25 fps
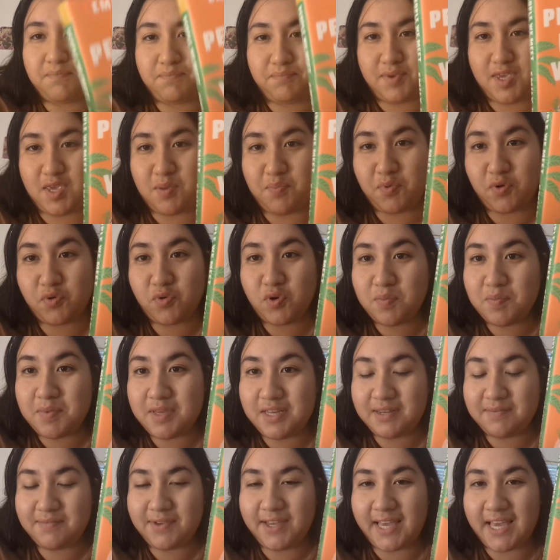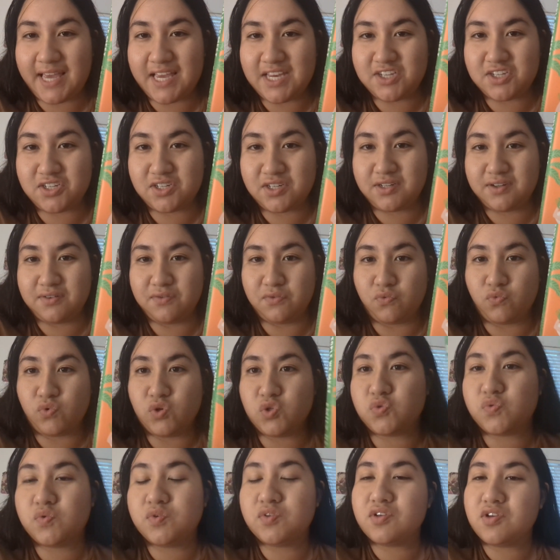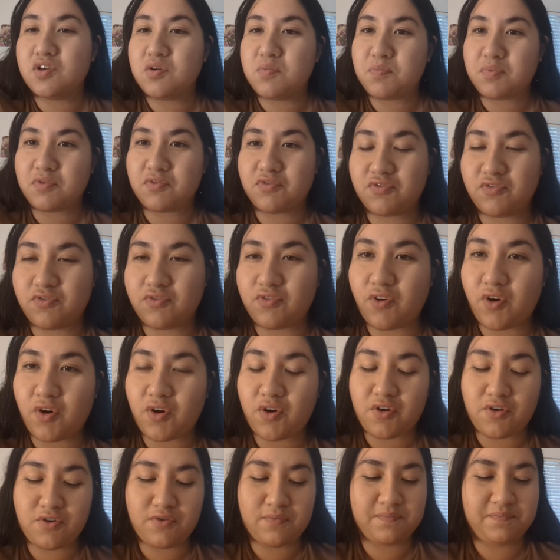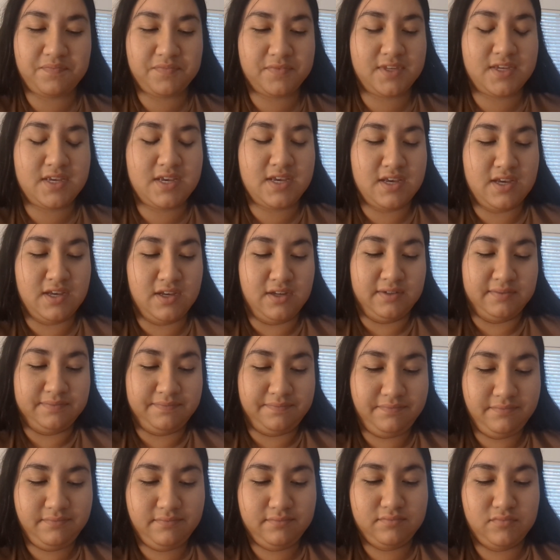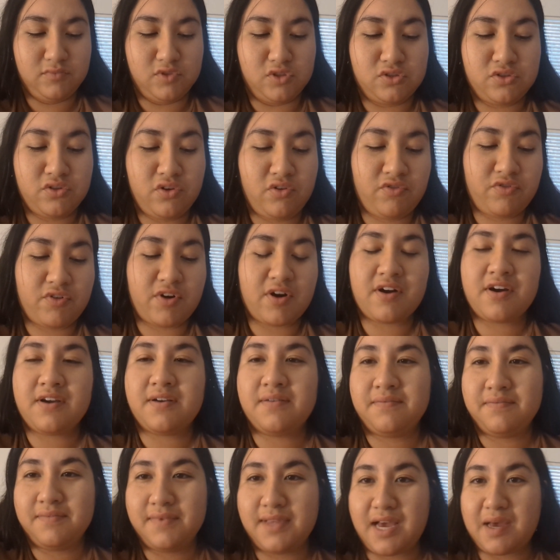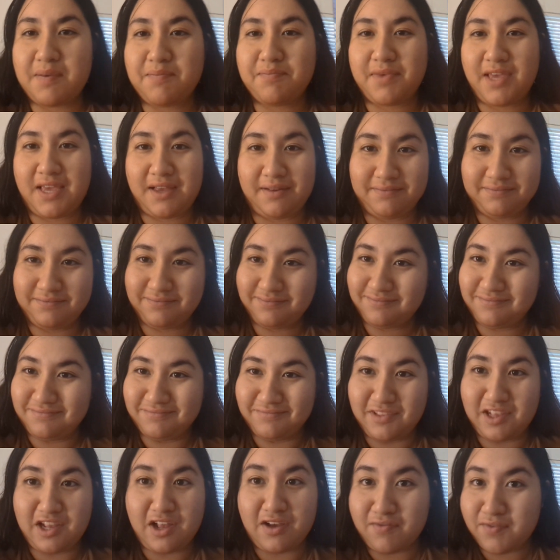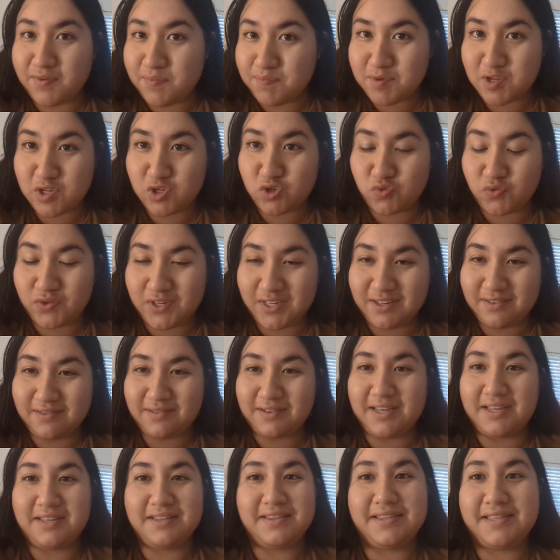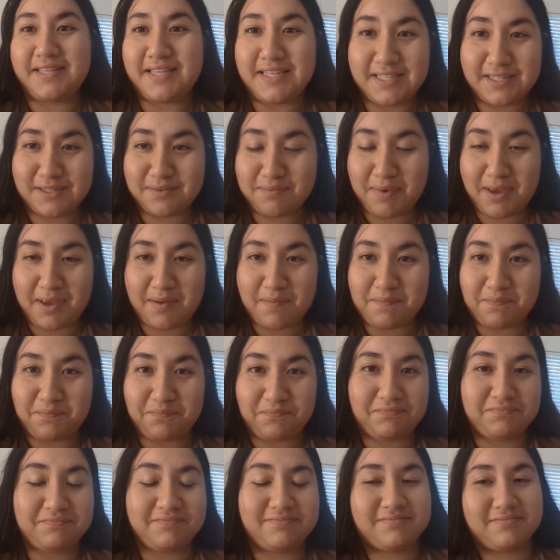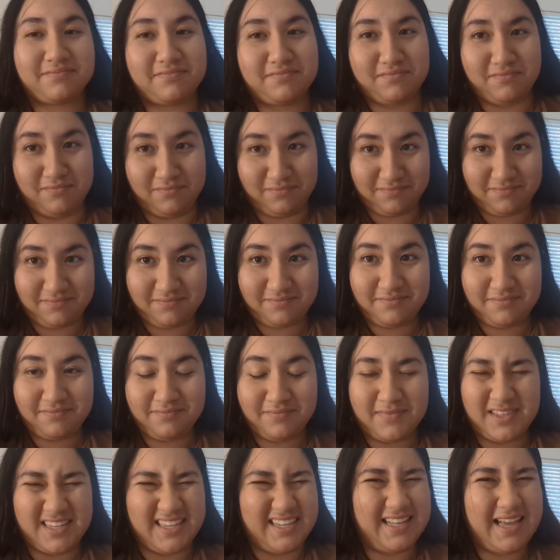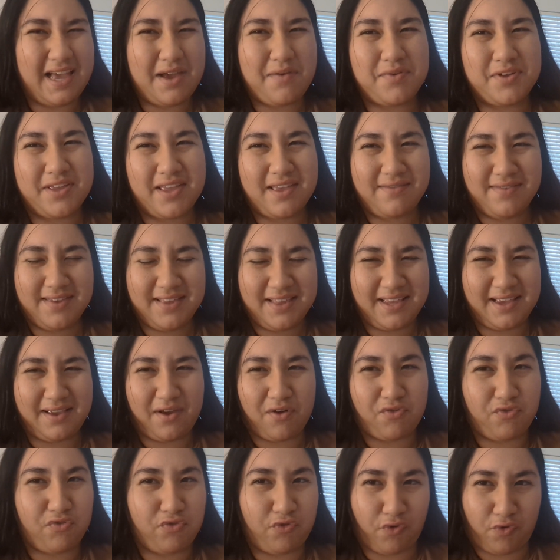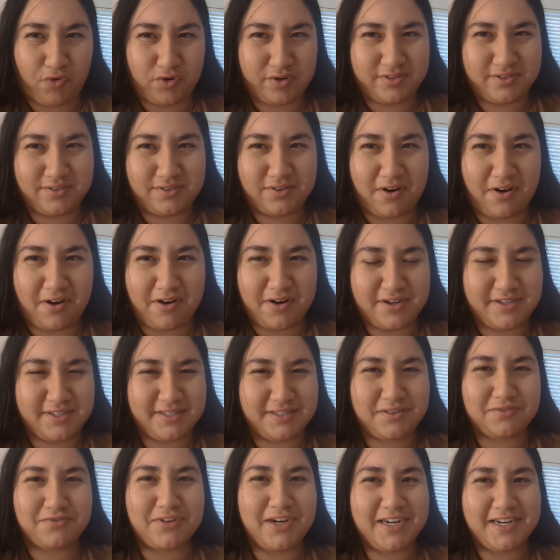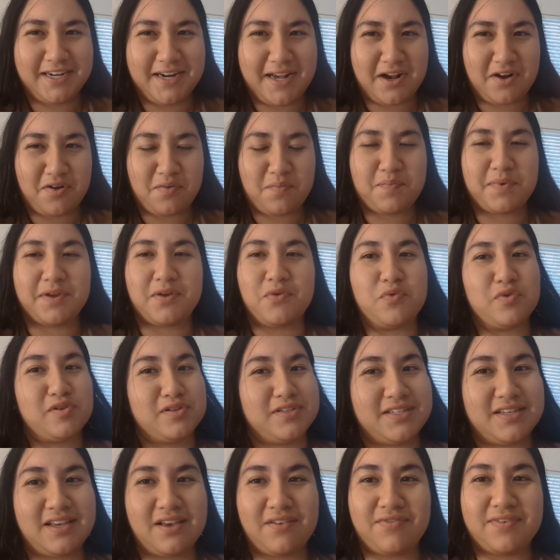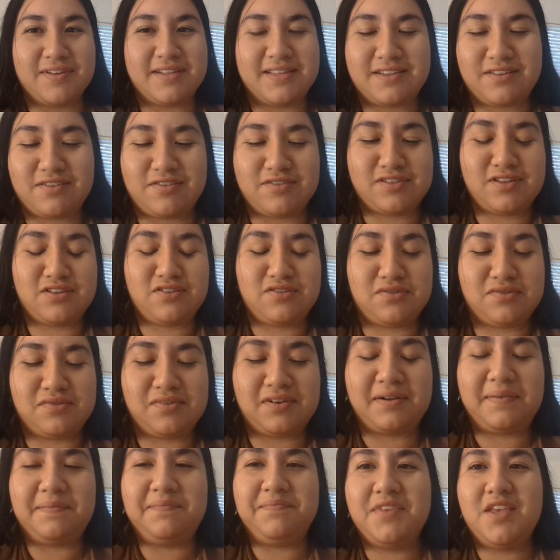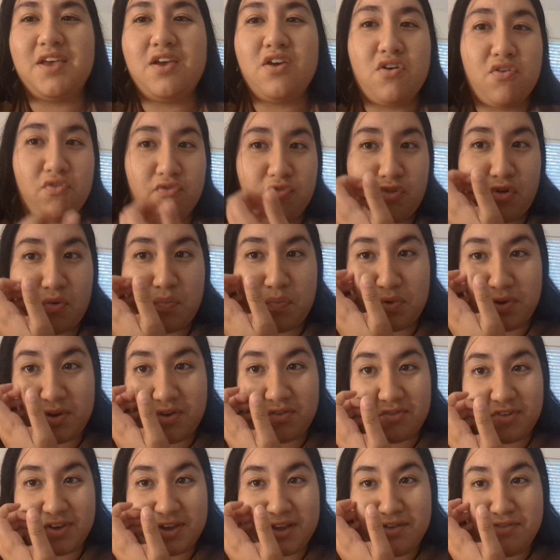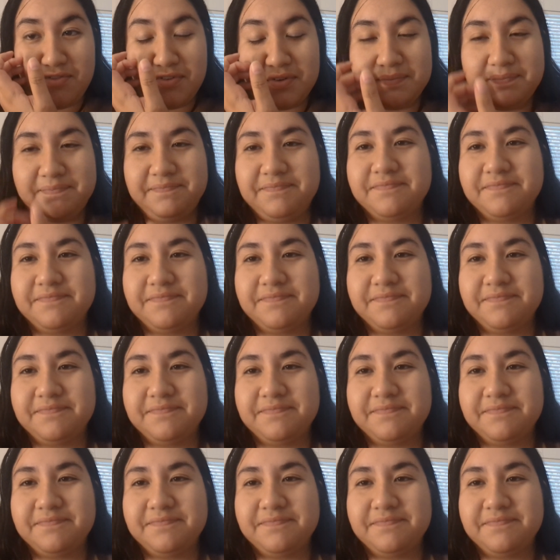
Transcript: People We Meet in Vacation, which one do you prefer? So far, I'm loving Beach Read and this is my I would give it like a four stars right now, but we'll see if it turns into a um, 4.5.